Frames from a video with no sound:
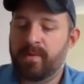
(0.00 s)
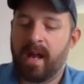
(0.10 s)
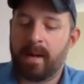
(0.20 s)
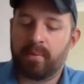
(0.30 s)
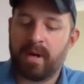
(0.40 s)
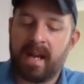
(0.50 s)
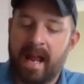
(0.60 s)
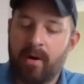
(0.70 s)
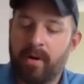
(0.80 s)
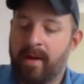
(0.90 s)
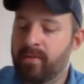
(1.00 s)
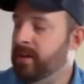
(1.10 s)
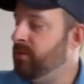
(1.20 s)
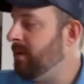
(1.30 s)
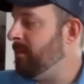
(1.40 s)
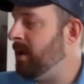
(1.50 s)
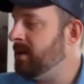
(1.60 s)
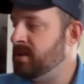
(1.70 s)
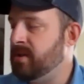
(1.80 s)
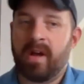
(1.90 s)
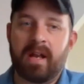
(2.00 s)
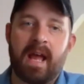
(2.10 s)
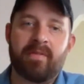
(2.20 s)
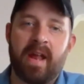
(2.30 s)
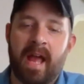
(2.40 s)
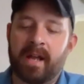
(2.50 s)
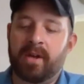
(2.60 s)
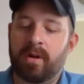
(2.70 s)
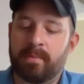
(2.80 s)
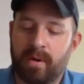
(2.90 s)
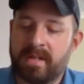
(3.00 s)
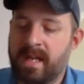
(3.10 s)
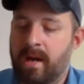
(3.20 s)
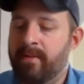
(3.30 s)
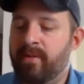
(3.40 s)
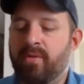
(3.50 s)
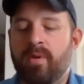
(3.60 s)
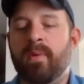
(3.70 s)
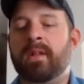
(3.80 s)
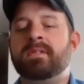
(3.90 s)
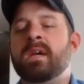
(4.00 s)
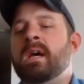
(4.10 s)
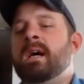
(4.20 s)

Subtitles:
You've got to print it out every 3 months. You've got to have an accurate printout every 3 months.